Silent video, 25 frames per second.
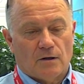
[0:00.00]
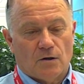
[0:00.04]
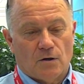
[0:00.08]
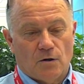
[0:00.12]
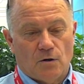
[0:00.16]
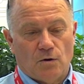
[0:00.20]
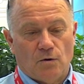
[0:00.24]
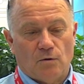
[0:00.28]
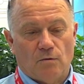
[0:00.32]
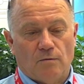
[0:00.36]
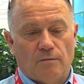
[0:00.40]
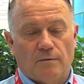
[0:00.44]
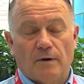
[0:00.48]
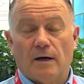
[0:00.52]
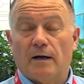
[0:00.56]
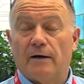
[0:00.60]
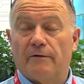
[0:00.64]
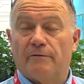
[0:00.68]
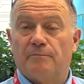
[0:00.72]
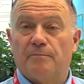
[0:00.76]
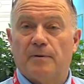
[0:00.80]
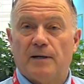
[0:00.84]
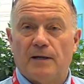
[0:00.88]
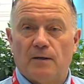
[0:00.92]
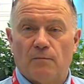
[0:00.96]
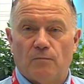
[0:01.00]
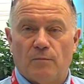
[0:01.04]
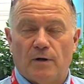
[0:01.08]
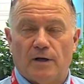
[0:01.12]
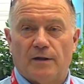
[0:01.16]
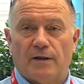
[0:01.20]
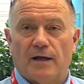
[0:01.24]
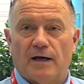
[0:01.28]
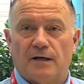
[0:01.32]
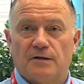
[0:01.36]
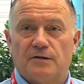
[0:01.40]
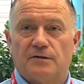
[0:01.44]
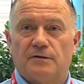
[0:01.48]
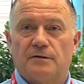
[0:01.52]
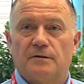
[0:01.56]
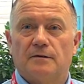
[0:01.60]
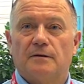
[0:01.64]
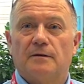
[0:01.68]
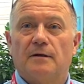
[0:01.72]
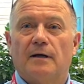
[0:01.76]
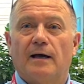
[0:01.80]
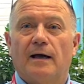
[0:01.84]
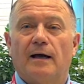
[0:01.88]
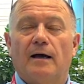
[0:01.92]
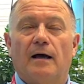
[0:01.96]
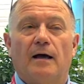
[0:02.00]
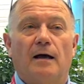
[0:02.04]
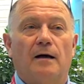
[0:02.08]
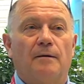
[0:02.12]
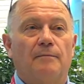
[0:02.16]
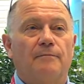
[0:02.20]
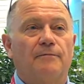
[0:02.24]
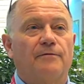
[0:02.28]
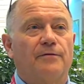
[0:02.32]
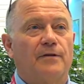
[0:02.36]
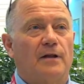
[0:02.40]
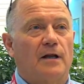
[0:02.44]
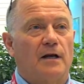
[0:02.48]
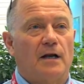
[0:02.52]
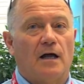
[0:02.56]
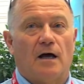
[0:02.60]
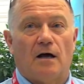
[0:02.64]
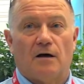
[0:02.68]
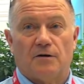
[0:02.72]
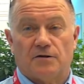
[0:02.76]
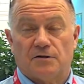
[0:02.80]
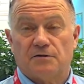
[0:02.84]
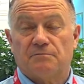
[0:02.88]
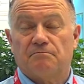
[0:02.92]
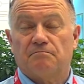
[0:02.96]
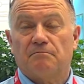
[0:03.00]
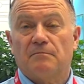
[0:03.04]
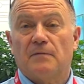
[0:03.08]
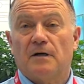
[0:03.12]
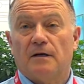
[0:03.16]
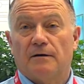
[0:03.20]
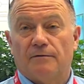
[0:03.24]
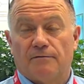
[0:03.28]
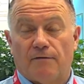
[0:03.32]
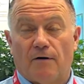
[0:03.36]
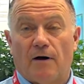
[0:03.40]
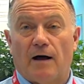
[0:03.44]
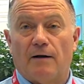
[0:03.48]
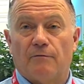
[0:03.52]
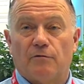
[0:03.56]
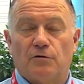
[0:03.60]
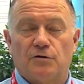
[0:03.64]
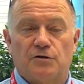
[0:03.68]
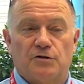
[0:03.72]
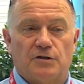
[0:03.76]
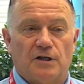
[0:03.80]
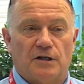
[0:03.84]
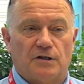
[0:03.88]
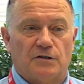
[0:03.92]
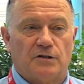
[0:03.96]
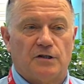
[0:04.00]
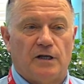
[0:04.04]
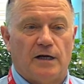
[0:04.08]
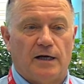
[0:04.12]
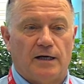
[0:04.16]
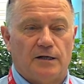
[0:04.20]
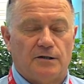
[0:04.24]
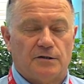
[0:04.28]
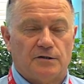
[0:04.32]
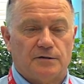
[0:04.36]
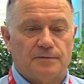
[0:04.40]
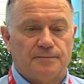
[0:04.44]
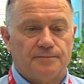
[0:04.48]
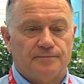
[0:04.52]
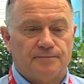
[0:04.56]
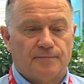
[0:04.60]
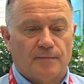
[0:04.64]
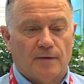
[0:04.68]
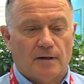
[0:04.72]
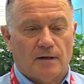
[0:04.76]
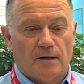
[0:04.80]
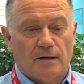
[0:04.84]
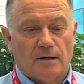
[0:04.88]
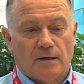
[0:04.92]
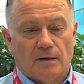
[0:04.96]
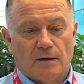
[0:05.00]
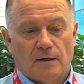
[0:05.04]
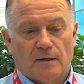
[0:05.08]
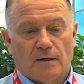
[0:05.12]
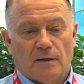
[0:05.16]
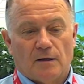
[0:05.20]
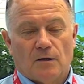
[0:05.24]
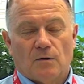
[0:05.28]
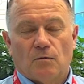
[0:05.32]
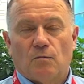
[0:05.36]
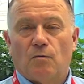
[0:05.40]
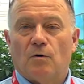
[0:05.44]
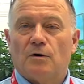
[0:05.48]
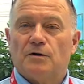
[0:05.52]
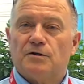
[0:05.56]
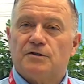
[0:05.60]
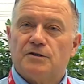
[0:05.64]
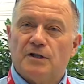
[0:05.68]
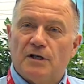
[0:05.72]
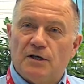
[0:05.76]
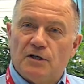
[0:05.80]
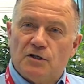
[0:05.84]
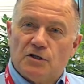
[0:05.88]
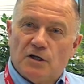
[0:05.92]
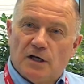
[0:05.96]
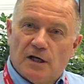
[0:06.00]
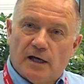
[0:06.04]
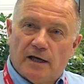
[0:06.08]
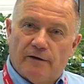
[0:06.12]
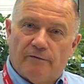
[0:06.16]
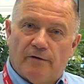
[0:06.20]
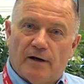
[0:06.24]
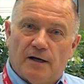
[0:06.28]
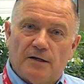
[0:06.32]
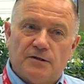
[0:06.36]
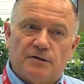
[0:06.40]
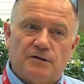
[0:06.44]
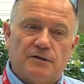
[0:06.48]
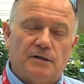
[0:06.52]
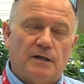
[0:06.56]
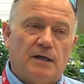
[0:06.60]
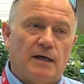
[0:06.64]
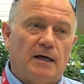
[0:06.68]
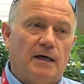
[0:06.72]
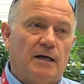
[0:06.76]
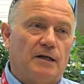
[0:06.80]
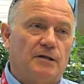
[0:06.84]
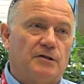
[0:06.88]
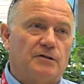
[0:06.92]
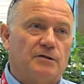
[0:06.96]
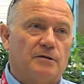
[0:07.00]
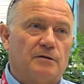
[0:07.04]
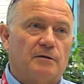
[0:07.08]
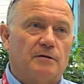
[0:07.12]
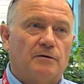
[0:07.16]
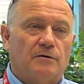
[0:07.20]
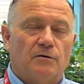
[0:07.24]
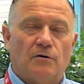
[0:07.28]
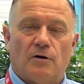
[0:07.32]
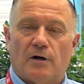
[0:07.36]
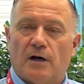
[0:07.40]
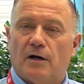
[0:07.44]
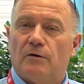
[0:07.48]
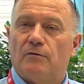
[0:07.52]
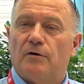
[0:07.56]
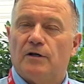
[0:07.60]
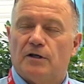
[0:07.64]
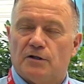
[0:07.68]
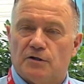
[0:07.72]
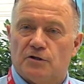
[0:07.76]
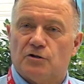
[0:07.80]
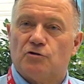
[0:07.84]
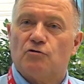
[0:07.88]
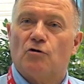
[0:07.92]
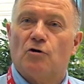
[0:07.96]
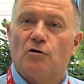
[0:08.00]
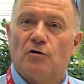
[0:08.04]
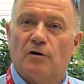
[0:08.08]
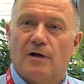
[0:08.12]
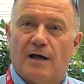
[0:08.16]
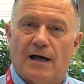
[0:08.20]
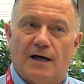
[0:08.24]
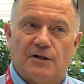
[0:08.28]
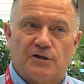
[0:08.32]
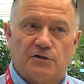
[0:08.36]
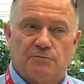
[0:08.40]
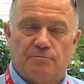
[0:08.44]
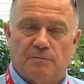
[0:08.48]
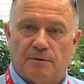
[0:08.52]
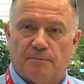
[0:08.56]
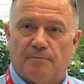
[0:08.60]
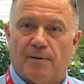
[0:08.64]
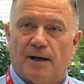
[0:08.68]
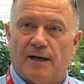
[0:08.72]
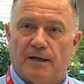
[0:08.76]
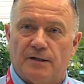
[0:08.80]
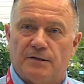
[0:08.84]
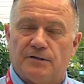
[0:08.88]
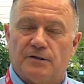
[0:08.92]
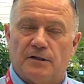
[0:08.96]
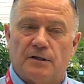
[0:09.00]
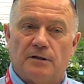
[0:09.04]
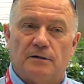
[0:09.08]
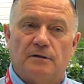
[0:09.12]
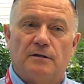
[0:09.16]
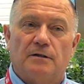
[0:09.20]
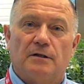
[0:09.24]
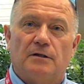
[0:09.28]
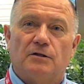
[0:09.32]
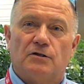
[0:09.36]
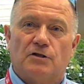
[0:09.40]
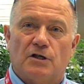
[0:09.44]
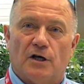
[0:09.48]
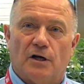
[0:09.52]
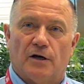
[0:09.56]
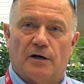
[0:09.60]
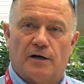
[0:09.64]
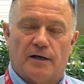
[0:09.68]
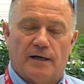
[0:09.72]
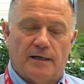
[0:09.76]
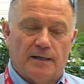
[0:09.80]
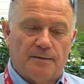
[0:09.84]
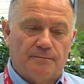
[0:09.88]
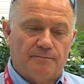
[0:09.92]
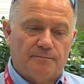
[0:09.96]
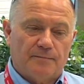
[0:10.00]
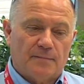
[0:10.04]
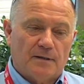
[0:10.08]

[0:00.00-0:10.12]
who have been with us for the last 5 or 6 years. What Sinerji give us is not only a strong customer base in Turkey,